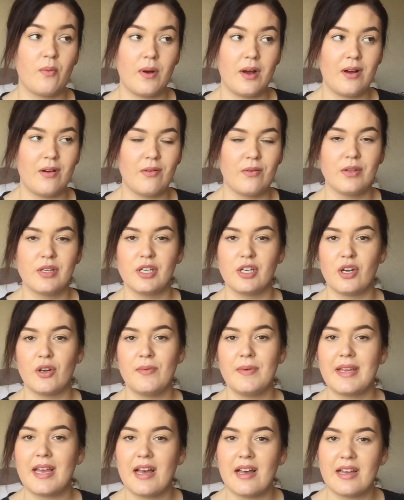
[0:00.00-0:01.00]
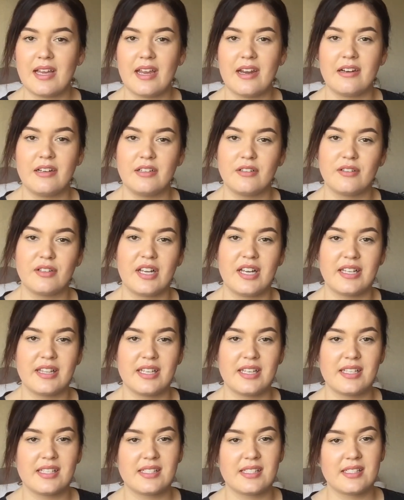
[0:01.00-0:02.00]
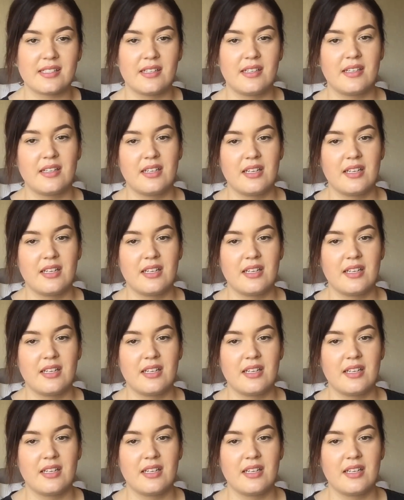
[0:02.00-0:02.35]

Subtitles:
well, you know, we can't carry on like this.